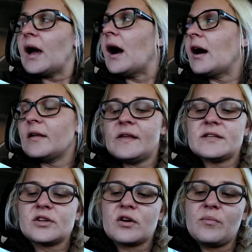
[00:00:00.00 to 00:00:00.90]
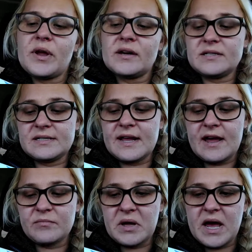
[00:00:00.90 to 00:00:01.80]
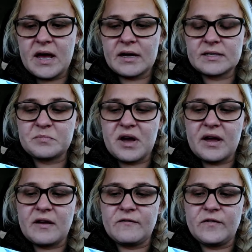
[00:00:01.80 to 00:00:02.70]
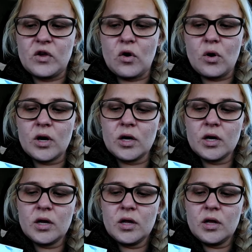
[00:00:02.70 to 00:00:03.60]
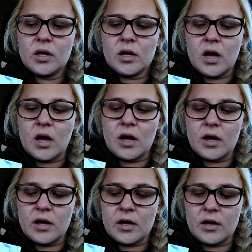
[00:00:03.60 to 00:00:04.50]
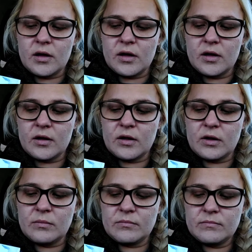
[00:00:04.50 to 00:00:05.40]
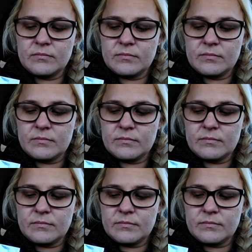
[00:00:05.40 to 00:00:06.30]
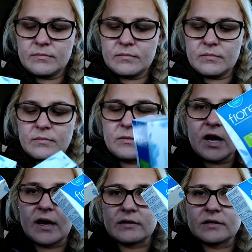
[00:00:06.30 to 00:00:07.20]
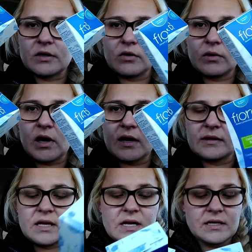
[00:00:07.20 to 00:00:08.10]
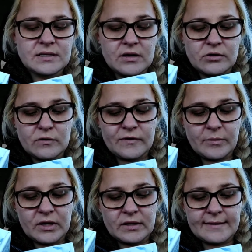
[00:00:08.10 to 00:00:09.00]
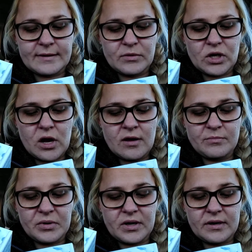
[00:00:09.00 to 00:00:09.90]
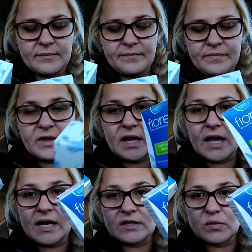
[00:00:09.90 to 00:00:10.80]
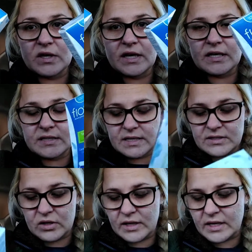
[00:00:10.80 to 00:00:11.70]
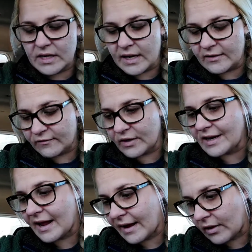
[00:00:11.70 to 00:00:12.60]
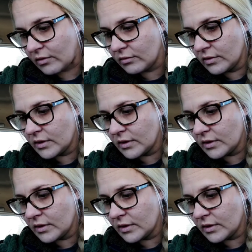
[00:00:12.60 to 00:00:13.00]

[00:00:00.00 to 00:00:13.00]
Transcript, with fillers: Uh, these are compared to Tampax by Fior. Um, yeah, so got these. I don't know if I'm going to like them or not, but it is what it is. That's all I can get for now.